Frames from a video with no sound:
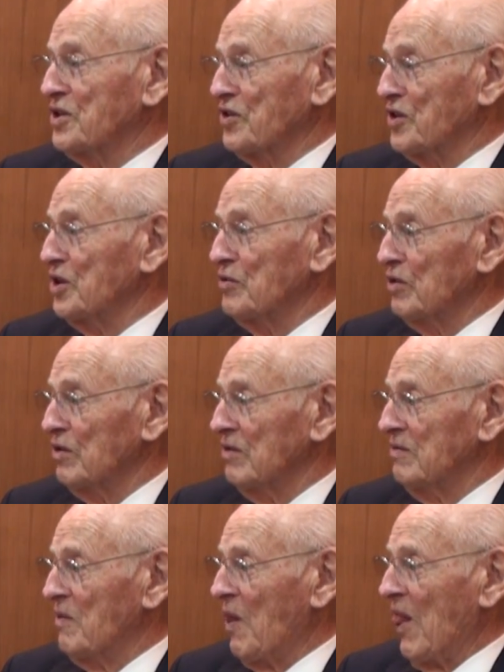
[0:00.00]
Cathedral.
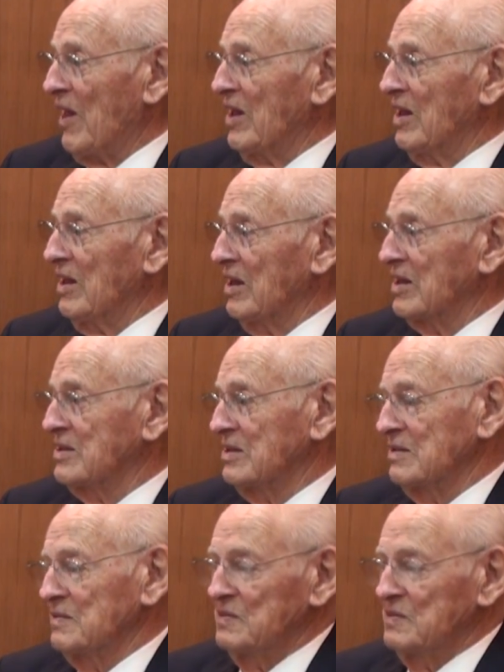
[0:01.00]
That's a